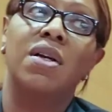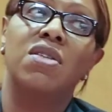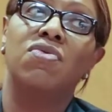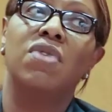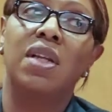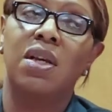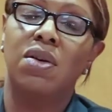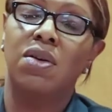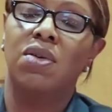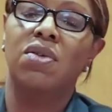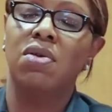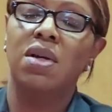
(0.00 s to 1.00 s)
It's really
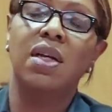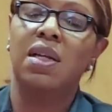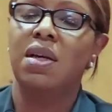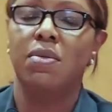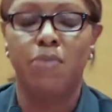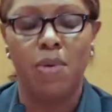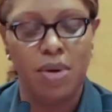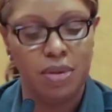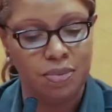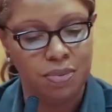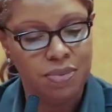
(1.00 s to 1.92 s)
critically important.